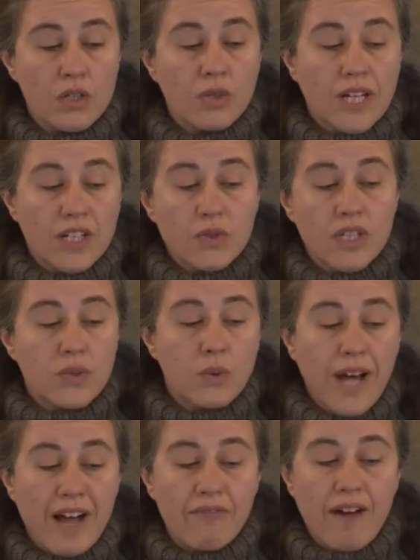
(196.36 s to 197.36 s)
countries who
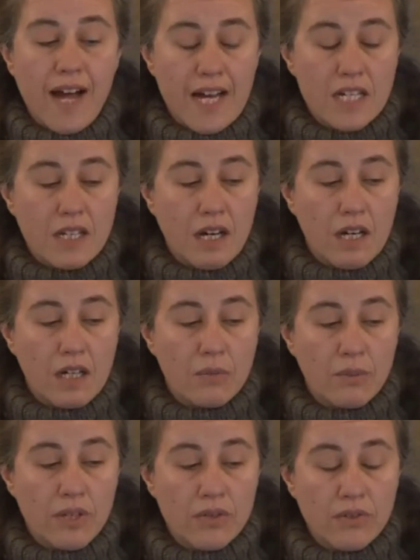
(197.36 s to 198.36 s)
have had
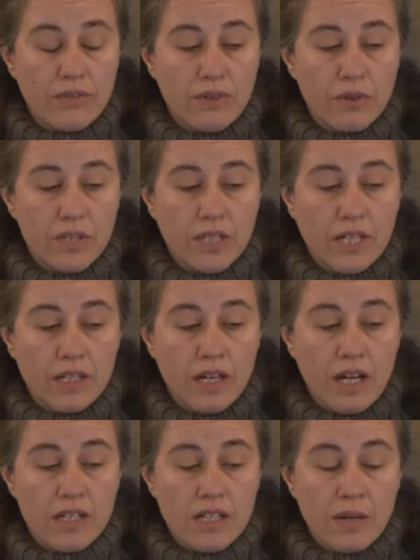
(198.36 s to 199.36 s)
compulsory voting
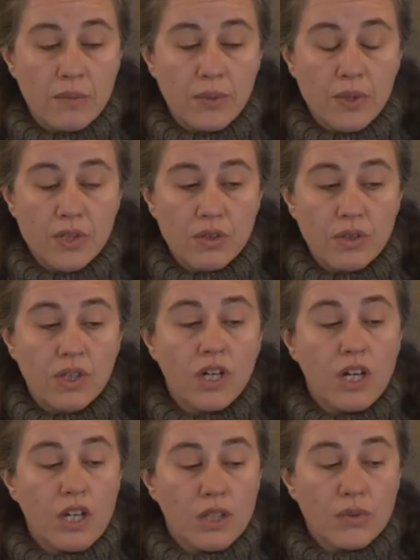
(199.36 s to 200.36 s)
at some point or
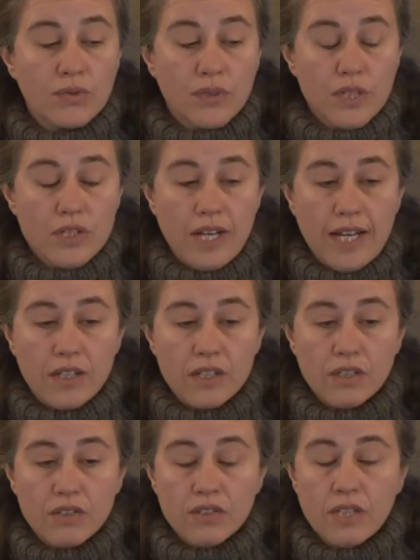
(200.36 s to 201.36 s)
to first
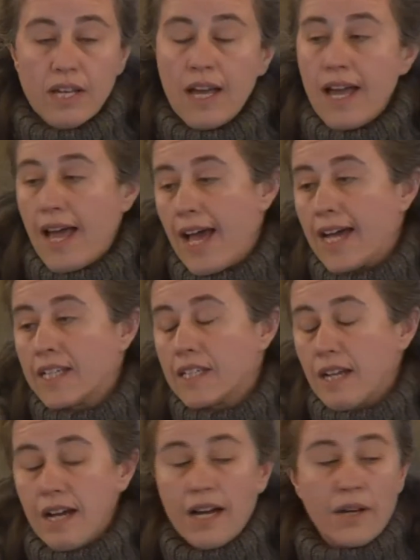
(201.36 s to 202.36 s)
elections.
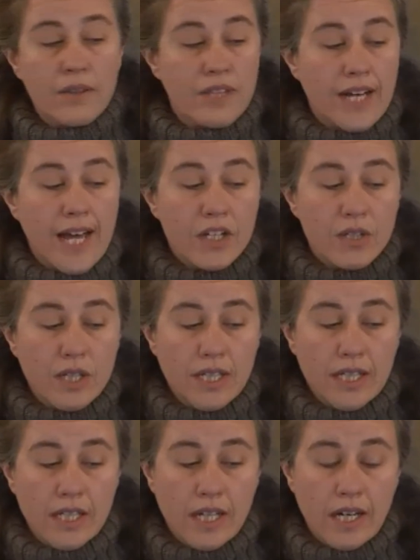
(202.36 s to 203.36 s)
And that
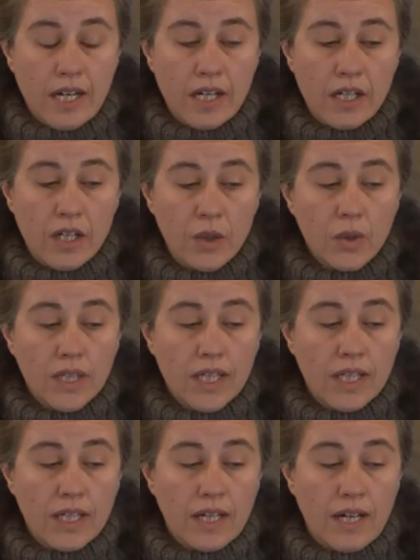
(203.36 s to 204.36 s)
actually
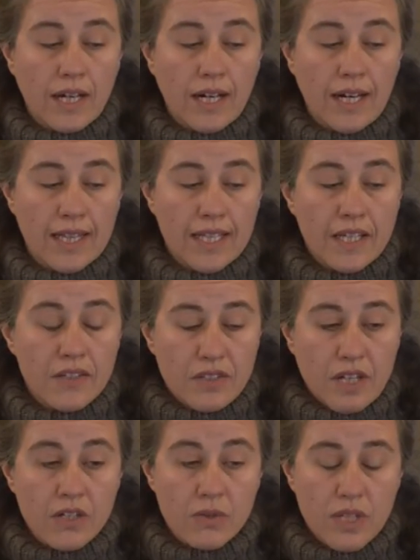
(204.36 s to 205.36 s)
looking at these
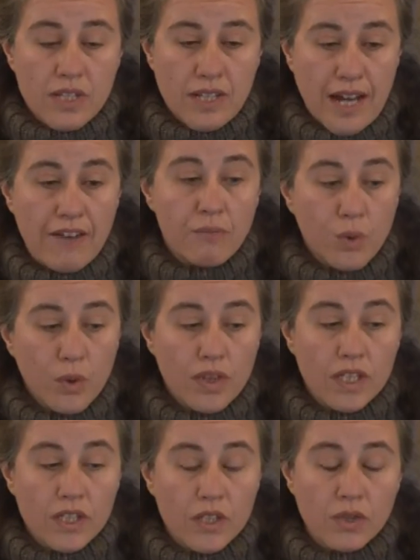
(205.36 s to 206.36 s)
countries that have more
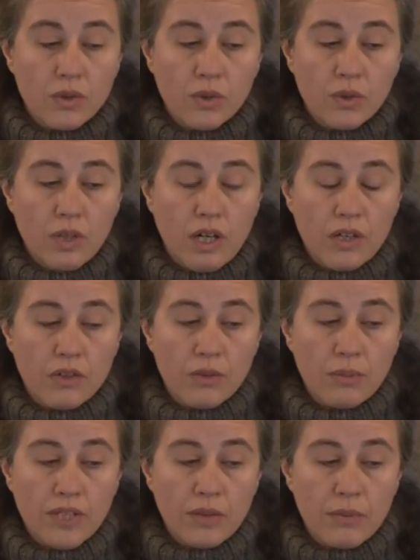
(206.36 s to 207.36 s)
than two
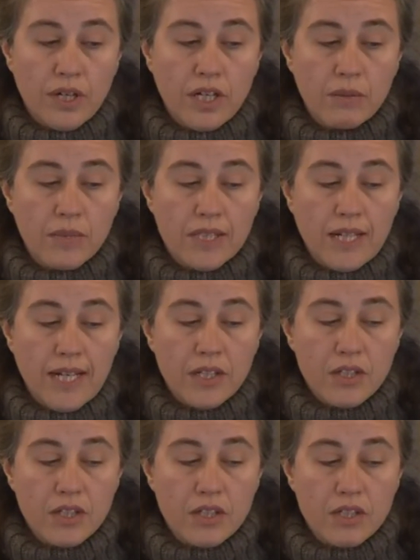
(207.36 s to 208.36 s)
European Parliament
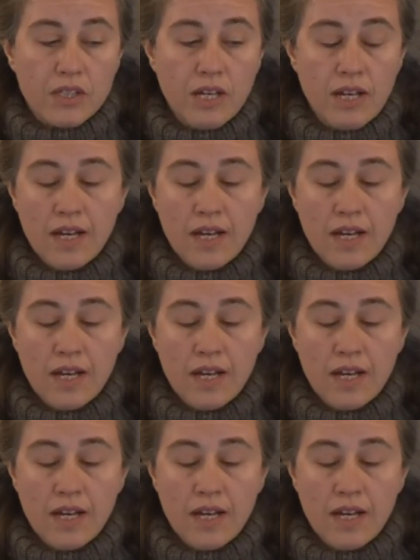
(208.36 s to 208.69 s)
elections,